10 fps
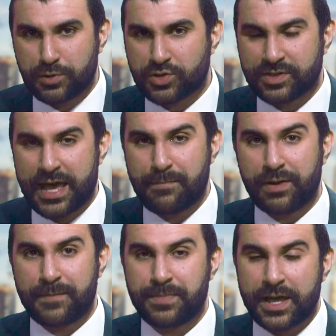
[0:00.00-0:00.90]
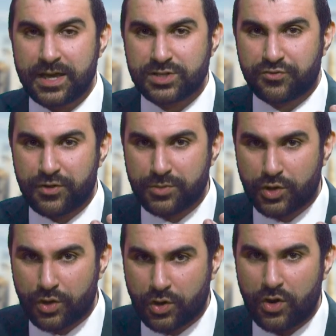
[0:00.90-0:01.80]
put on the emblem is from the
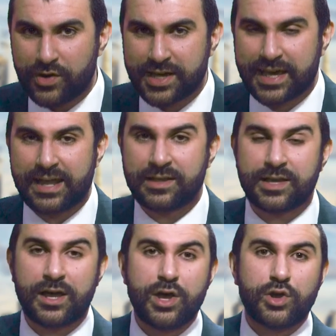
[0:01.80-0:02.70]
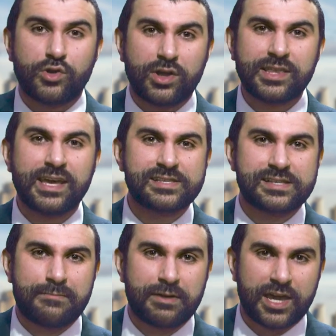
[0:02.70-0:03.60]
Gregorian calendar, not the
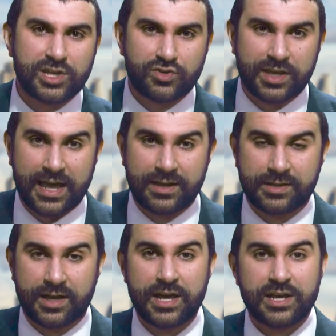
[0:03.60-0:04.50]
Islamic Hijri calendar,